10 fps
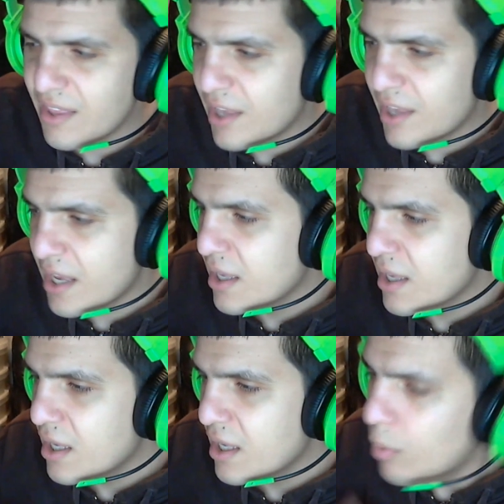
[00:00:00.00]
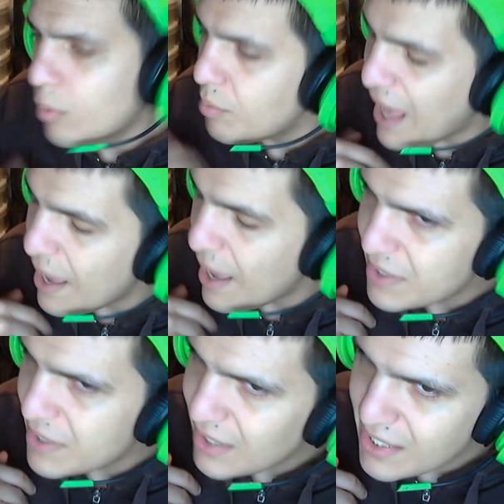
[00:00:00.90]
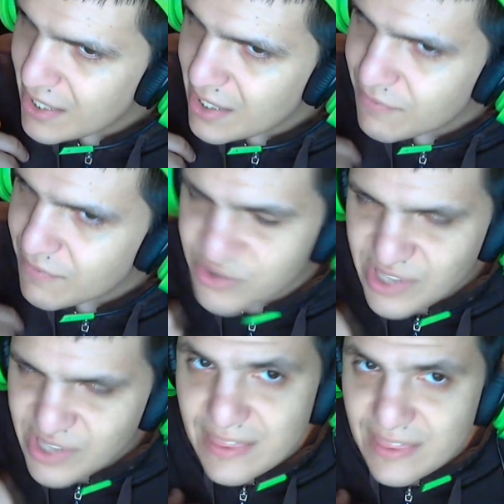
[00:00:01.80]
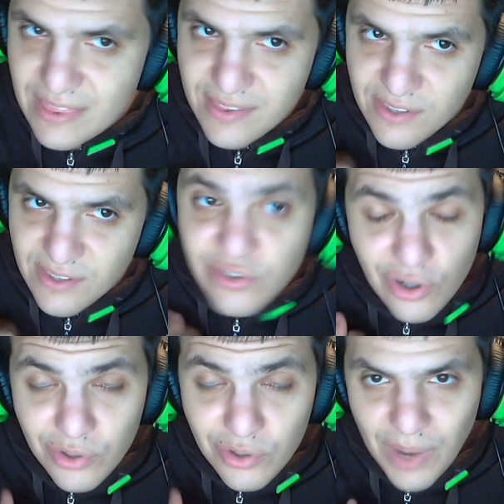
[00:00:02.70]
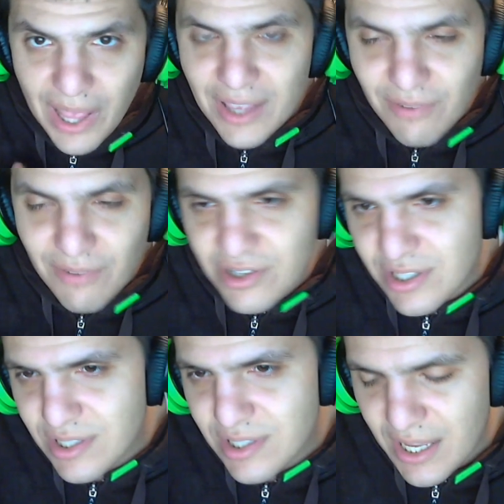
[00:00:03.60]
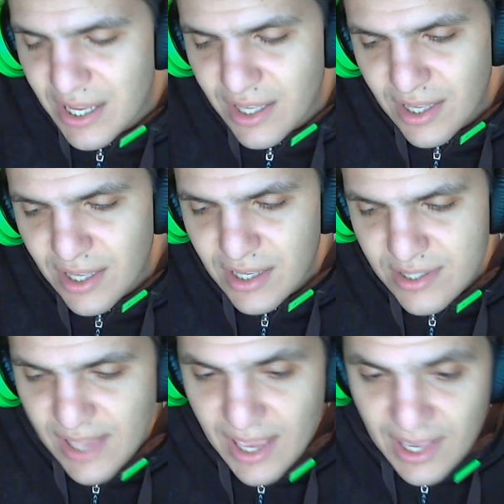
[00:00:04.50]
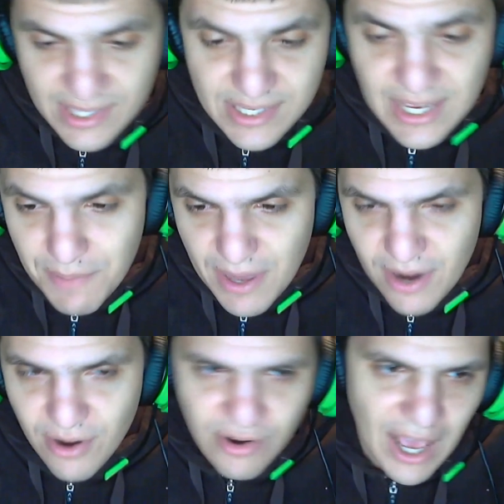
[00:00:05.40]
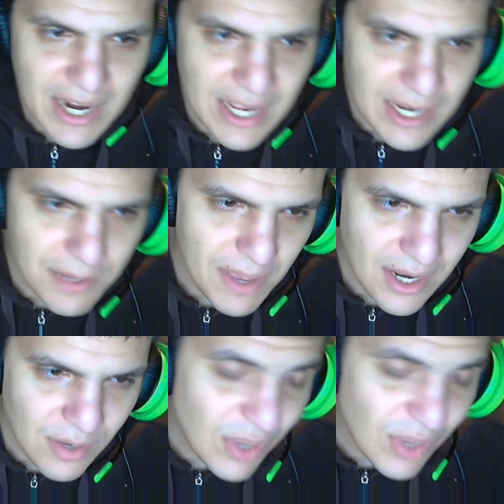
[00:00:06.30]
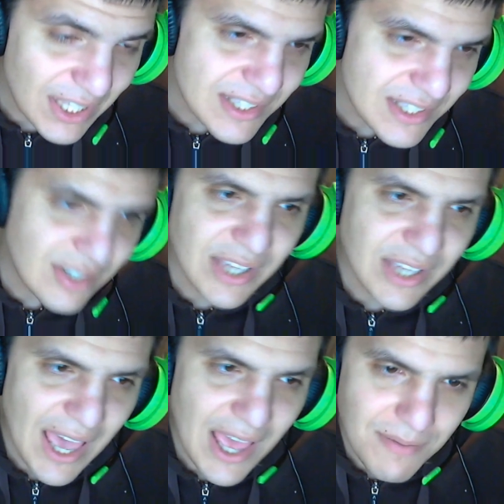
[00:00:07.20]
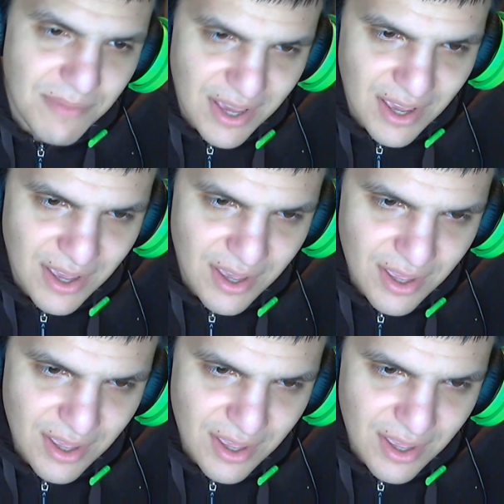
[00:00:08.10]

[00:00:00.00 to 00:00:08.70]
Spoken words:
like what would happen like if you said it a certain way versus like saying it's independent or not independent. Well, it still can be